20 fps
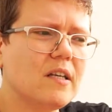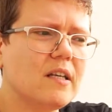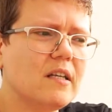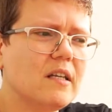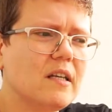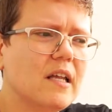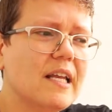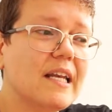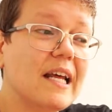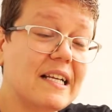
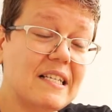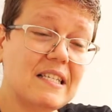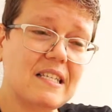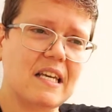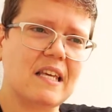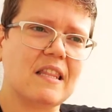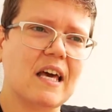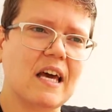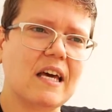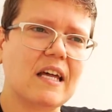And I
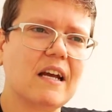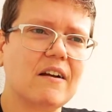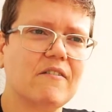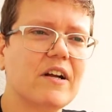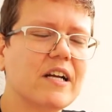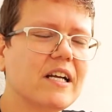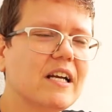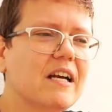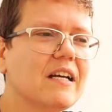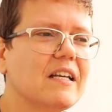see that. I
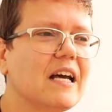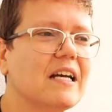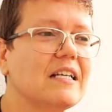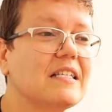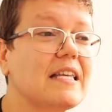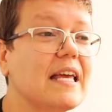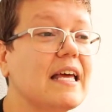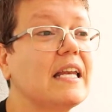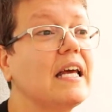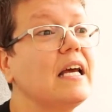
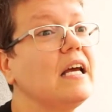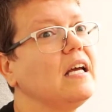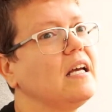recognize that.